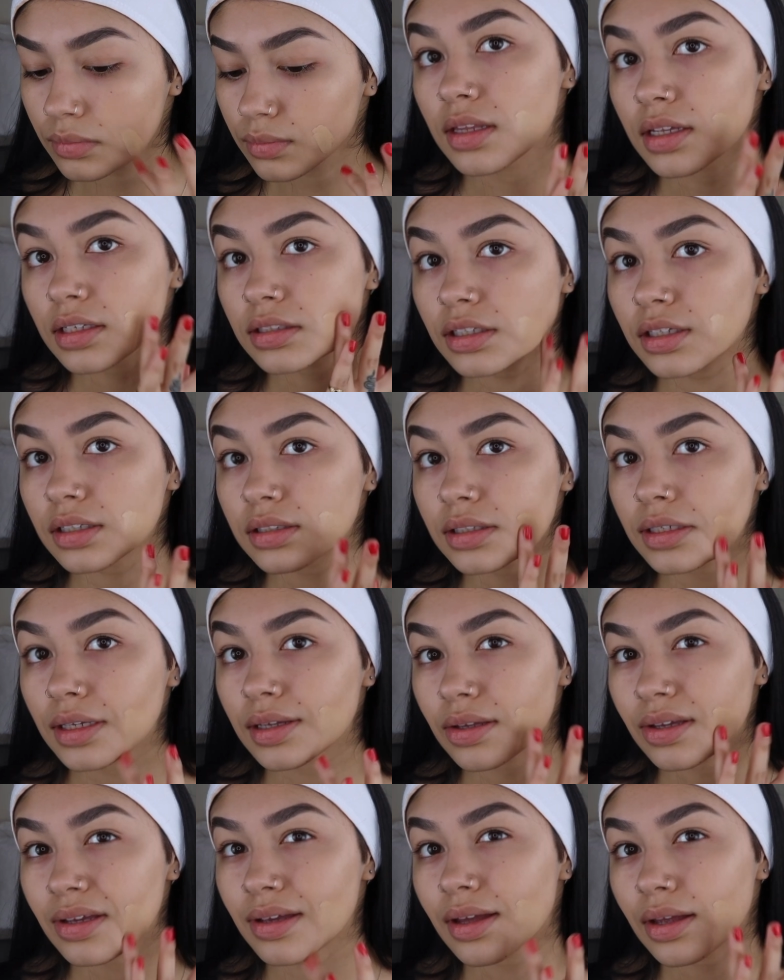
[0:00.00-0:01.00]
this looks
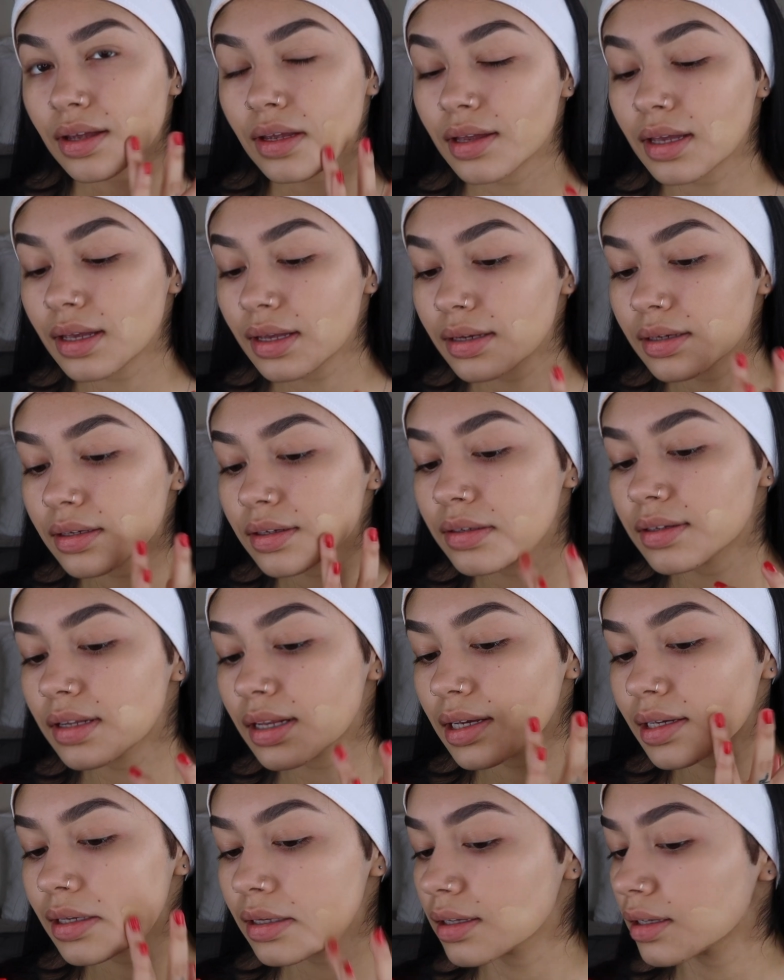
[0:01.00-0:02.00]
kind of
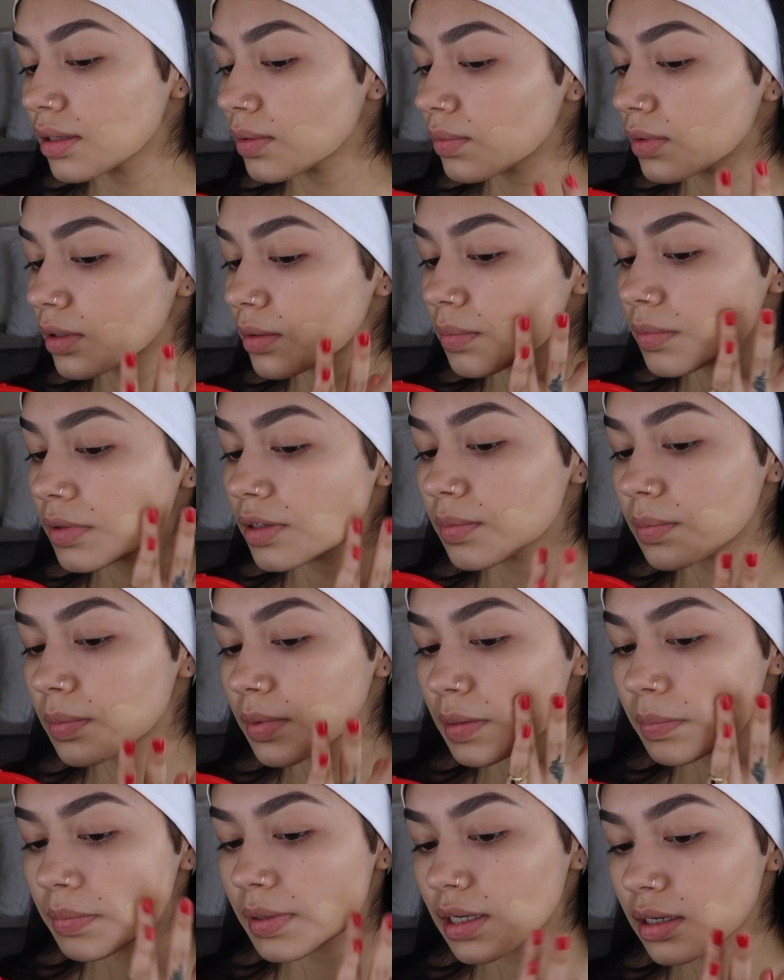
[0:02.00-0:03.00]
like it'd
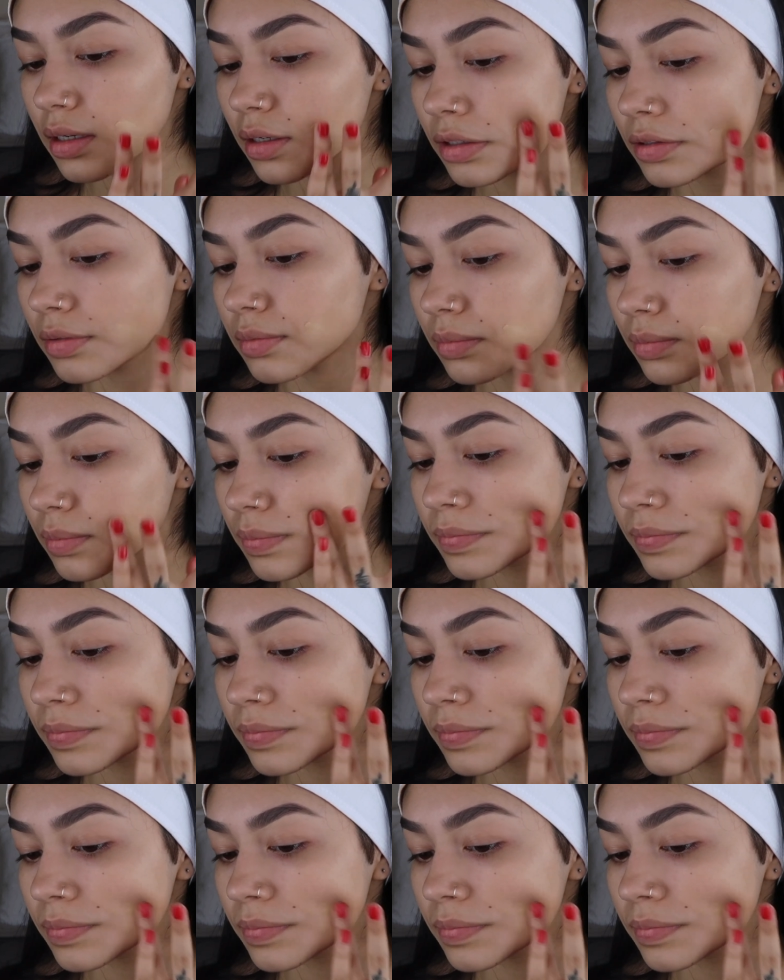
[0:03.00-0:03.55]
be better,